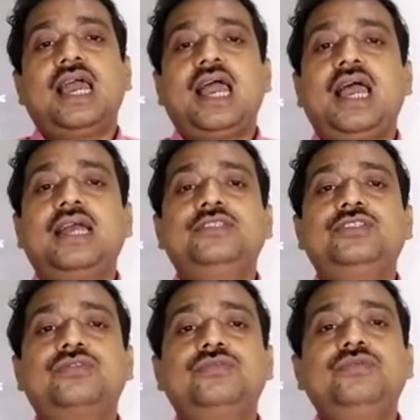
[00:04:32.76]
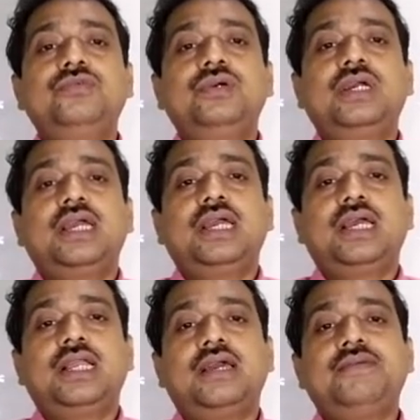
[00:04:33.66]
and to
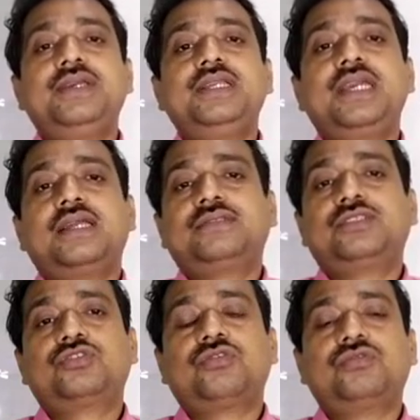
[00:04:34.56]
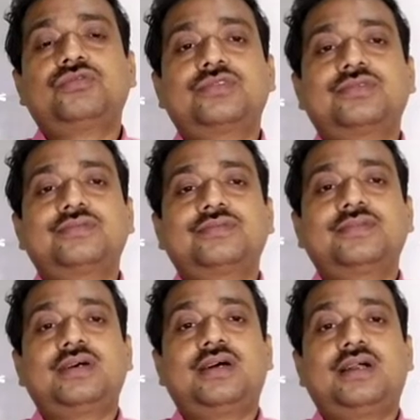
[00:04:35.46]
Lavinian swords
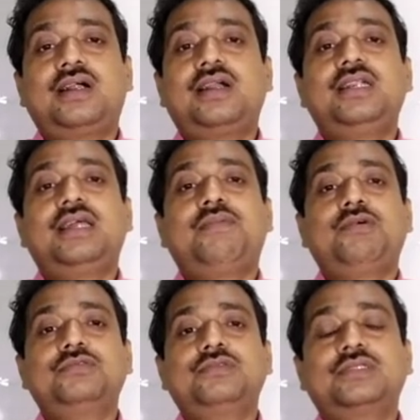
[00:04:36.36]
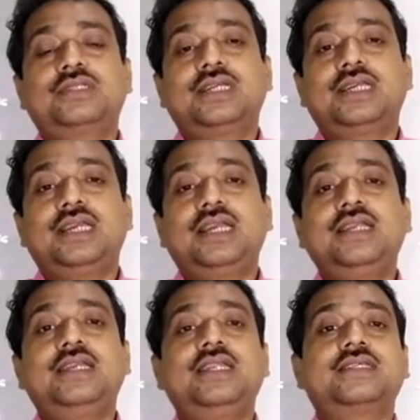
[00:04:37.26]
hurled about
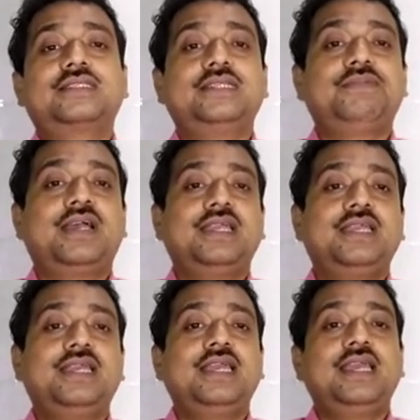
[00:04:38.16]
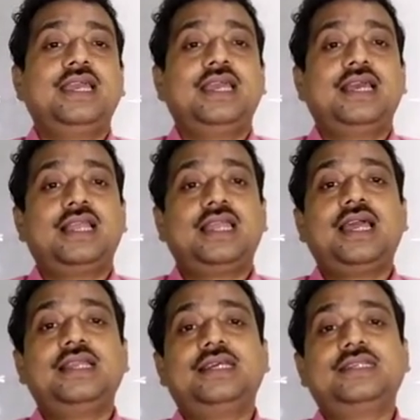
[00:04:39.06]
endlessly by
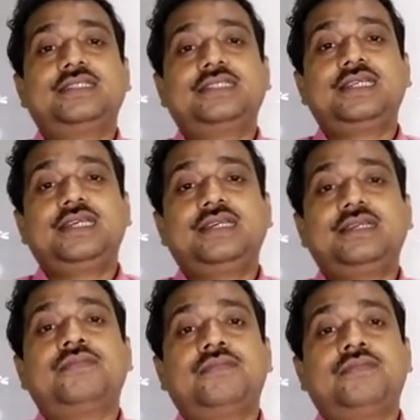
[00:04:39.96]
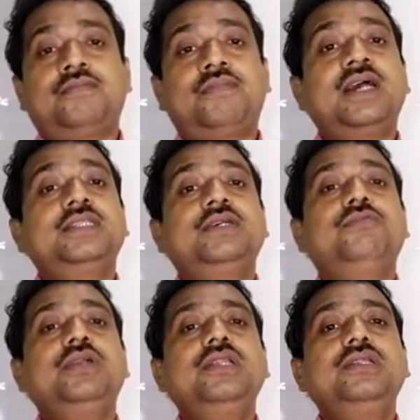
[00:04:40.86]
land and sea, by the
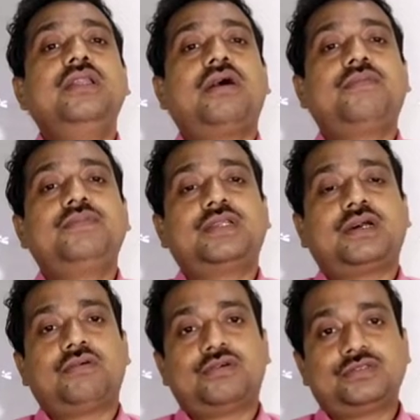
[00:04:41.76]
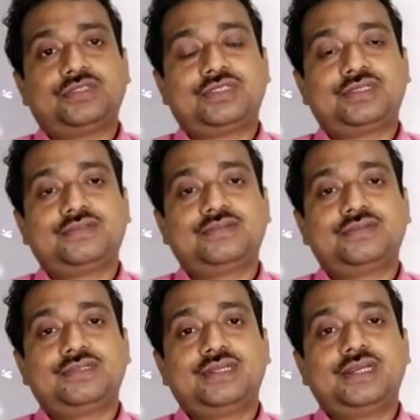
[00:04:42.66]
will of the gods,
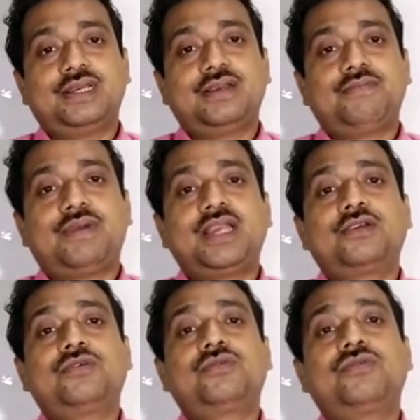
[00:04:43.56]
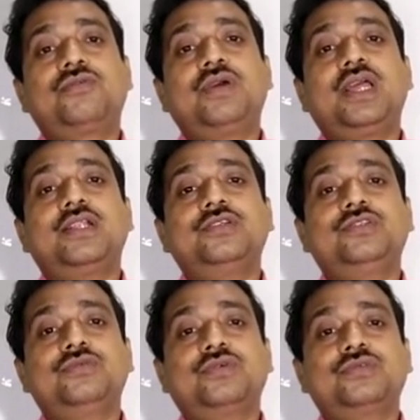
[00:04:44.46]
by cruel
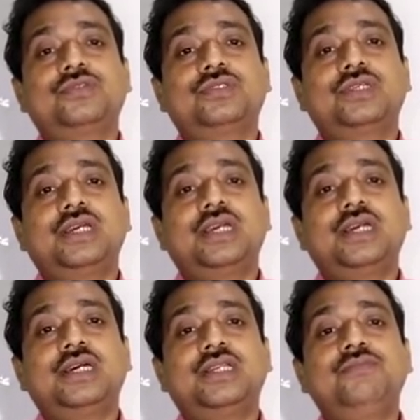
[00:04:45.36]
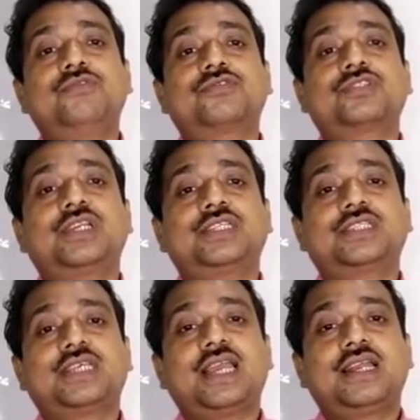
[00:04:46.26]
Juno's
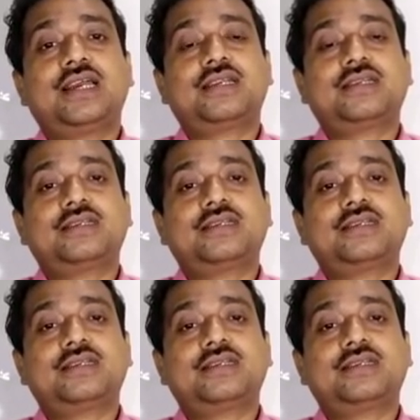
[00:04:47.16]
remorseless anger.